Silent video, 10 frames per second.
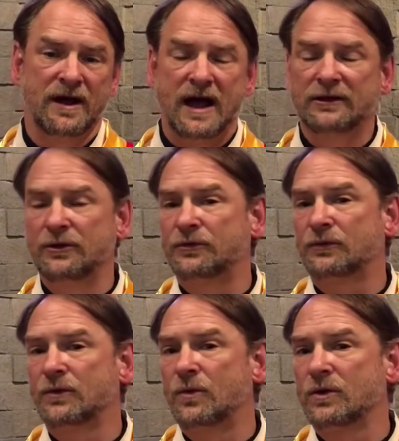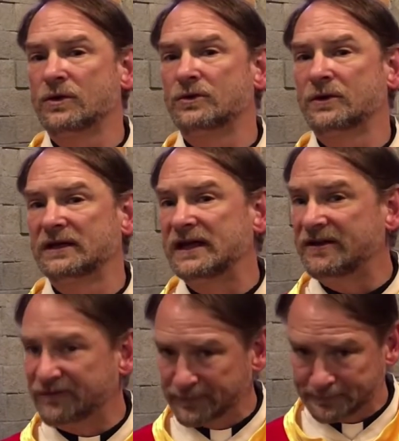And Lutheran World
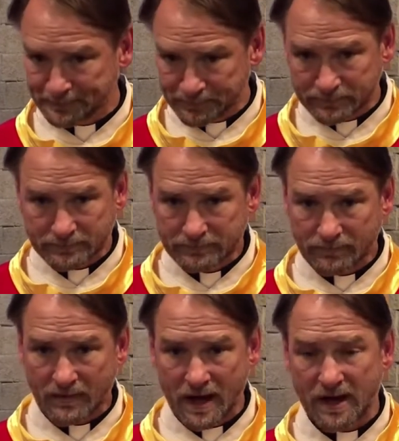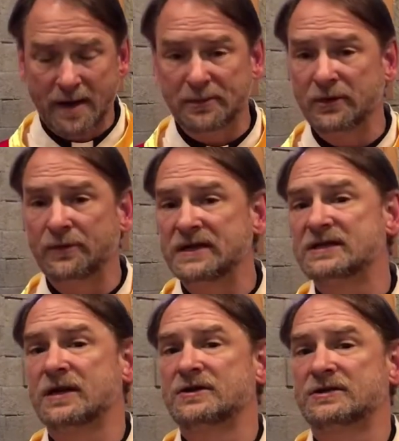Relief a couple of weeks
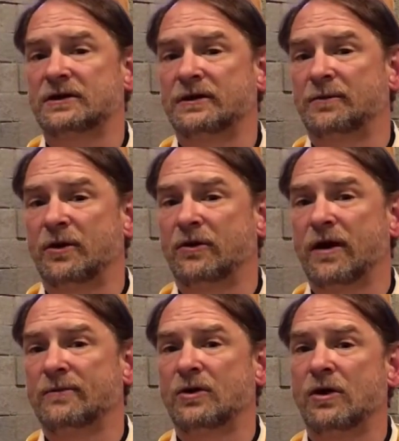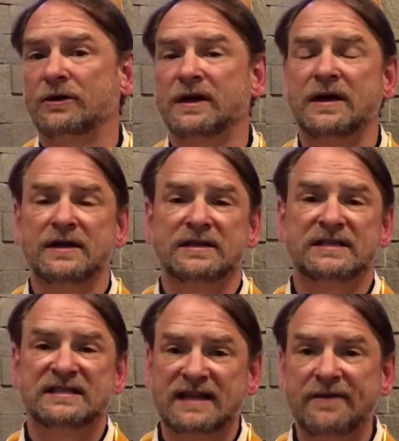ago started a program called the
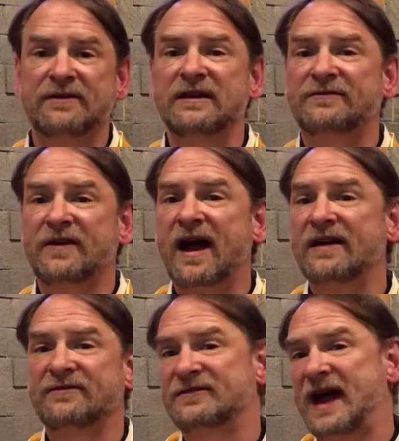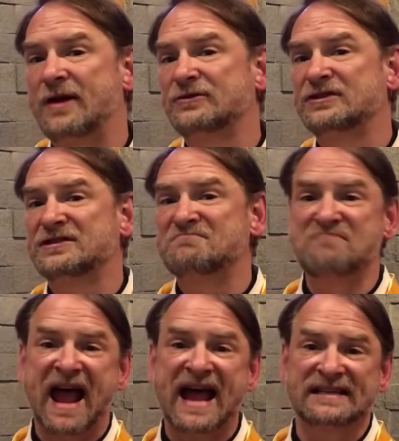75,000
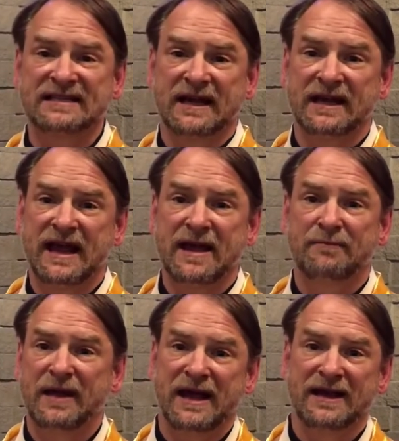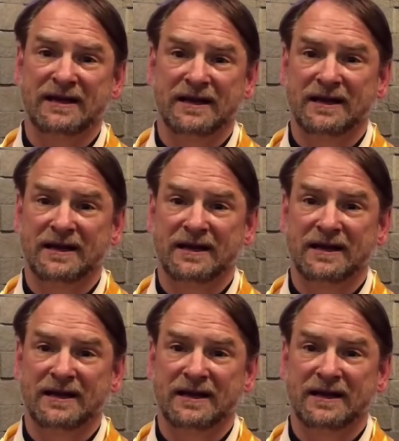Mask Campaign.